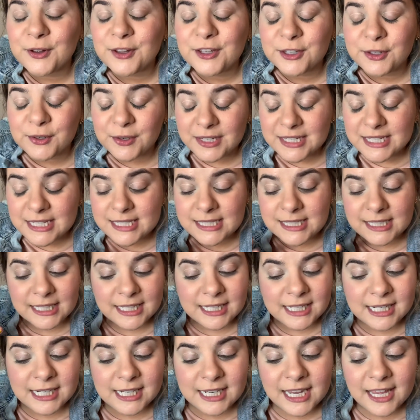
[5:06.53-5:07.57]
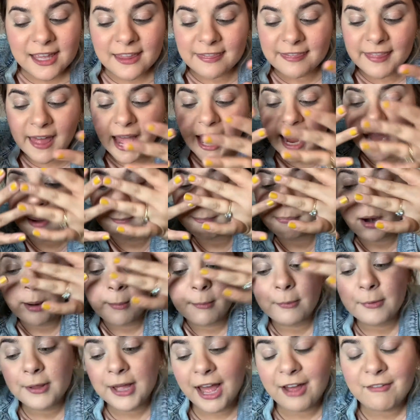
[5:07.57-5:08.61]
you can see that I
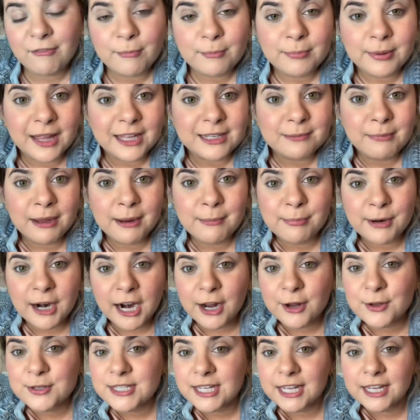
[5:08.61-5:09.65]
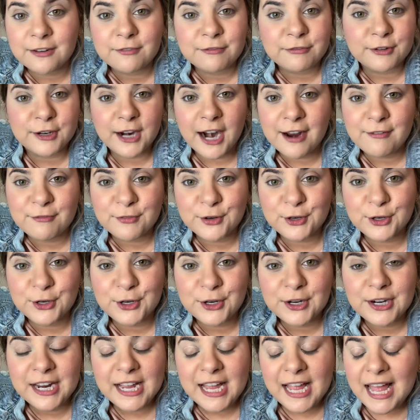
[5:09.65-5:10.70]
probably haven't plucked my brows in forever,
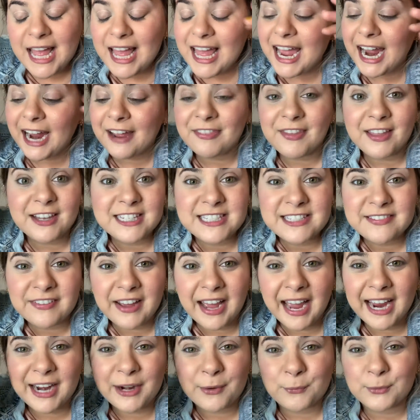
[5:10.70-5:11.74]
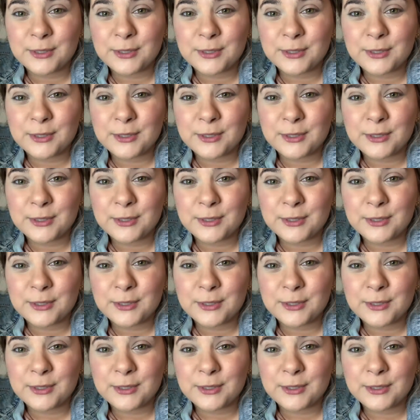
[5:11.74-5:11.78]
and that's fine.